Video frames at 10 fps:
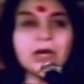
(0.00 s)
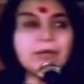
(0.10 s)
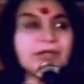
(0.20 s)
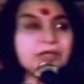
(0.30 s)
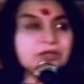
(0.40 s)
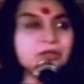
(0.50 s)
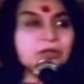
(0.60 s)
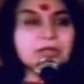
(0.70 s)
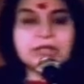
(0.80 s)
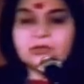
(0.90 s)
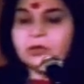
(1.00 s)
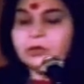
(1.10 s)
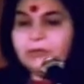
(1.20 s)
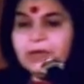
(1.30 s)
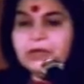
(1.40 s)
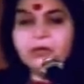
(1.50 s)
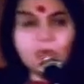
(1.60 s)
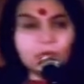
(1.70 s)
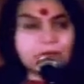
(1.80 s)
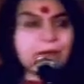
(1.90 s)
I mean, it shows that you are a very
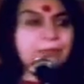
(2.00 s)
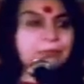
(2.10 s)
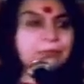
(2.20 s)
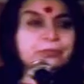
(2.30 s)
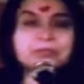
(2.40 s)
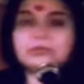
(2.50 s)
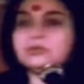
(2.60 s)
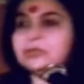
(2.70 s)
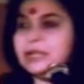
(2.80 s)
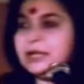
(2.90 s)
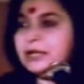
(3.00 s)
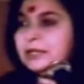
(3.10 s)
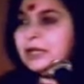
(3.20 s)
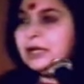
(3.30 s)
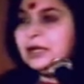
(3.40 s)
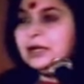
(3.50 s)
low type of a person to say like that.